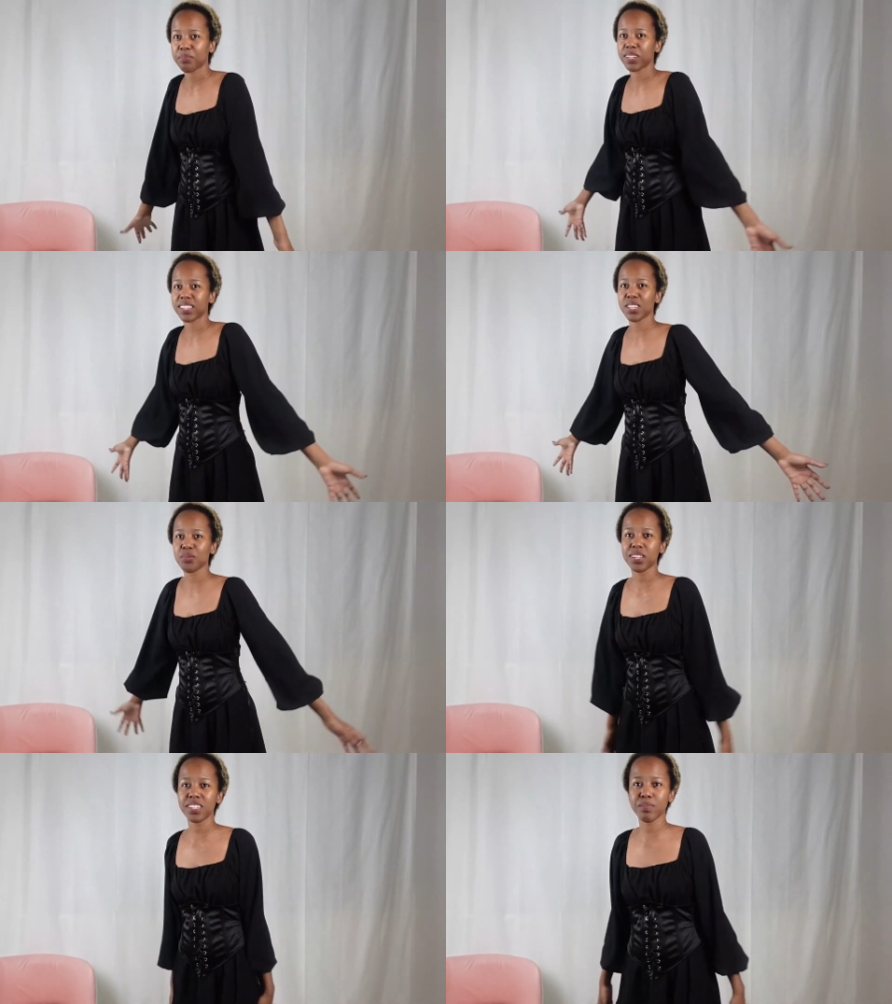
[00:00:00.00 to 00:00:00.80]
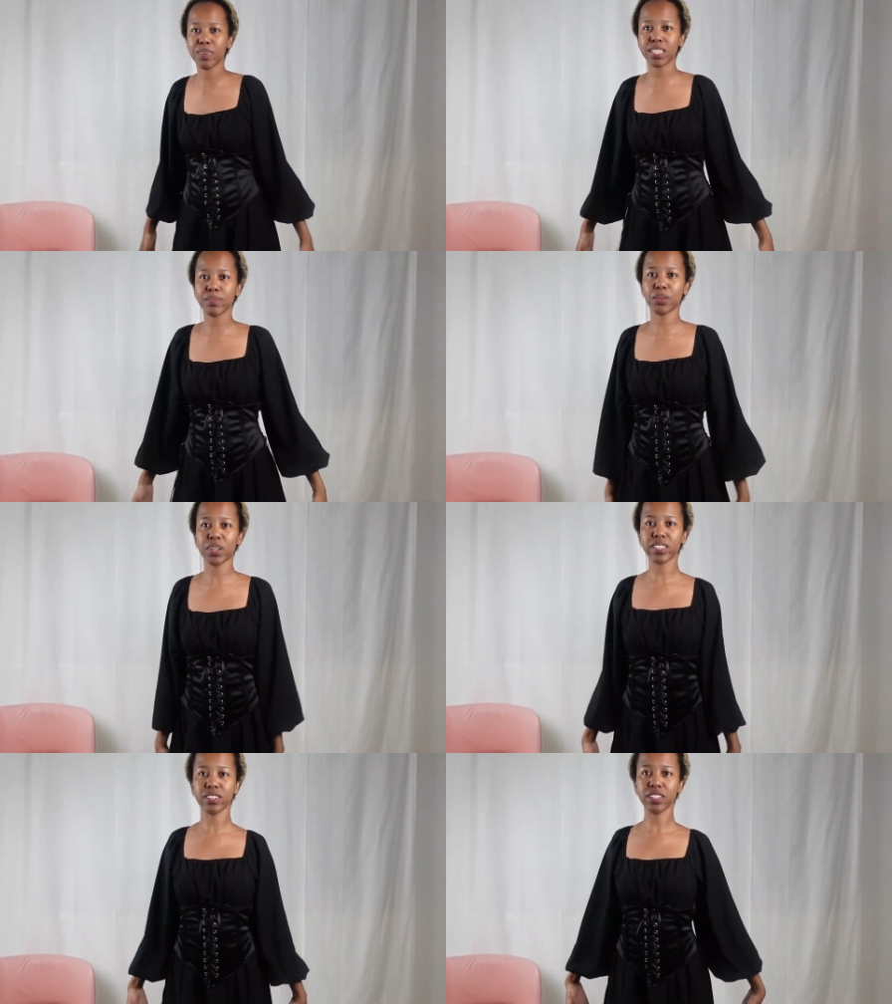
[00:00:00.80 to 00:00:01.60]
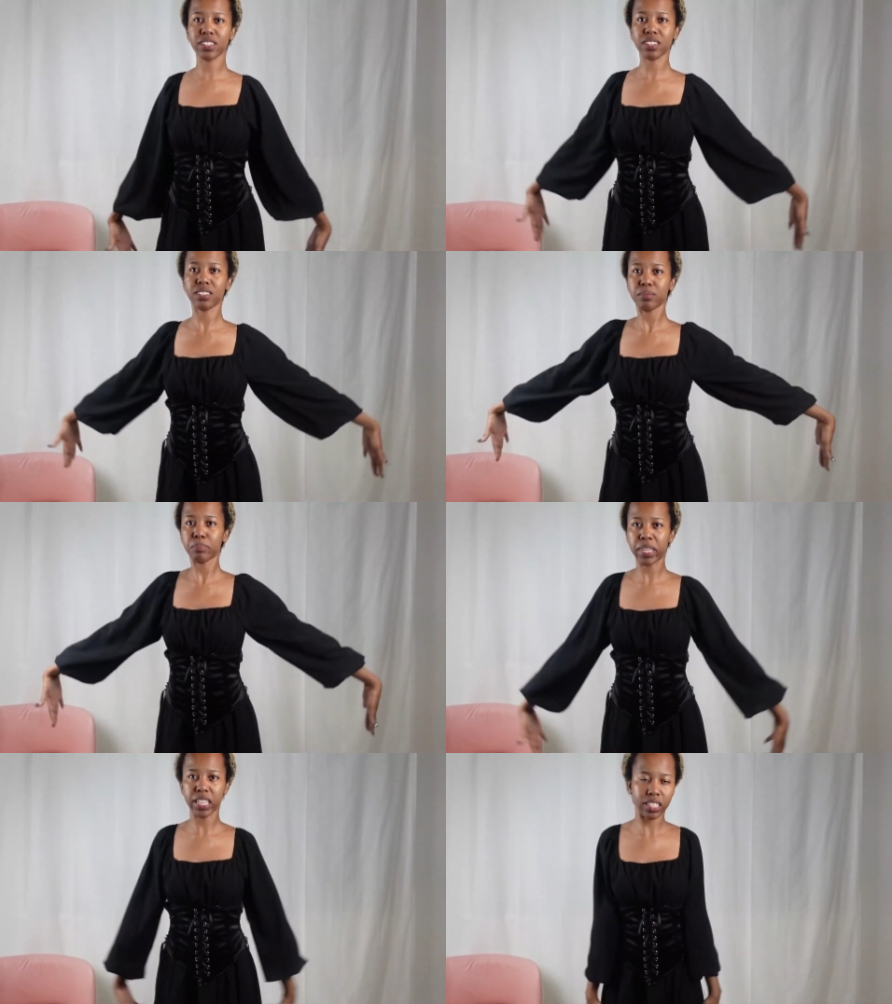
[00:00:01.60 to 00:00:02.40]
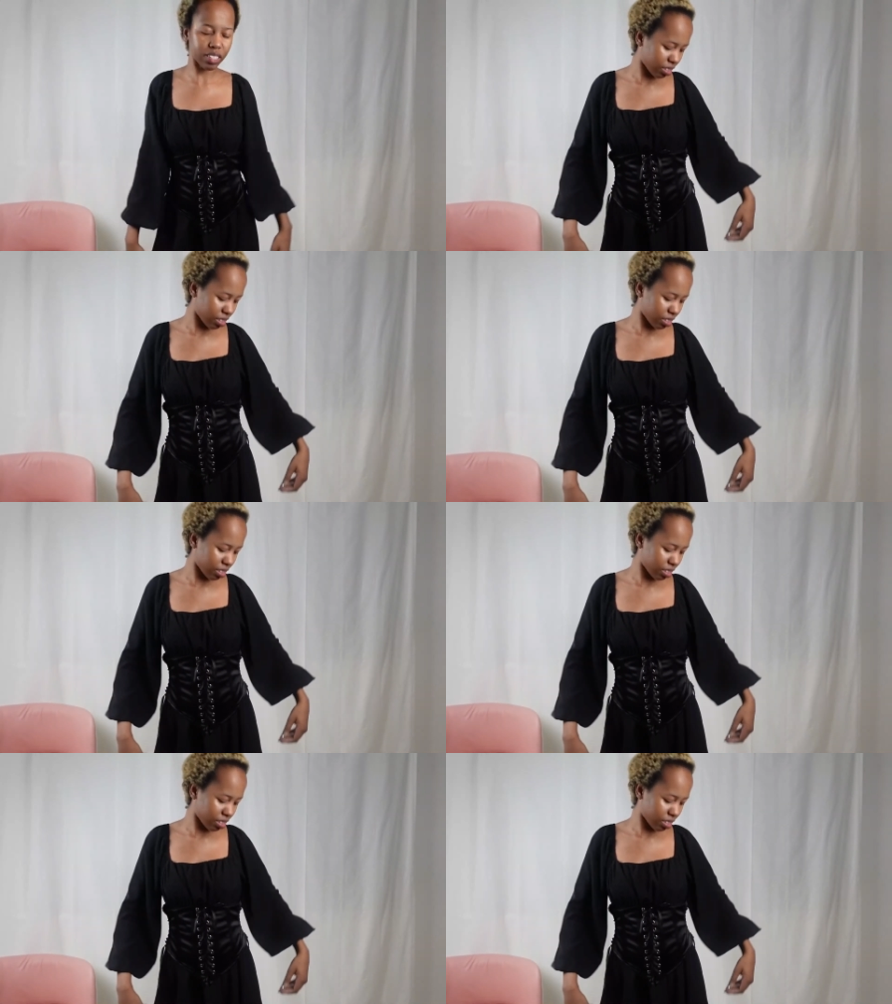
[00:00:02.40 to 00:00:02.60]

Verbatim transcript: but this one just makes my waist look big.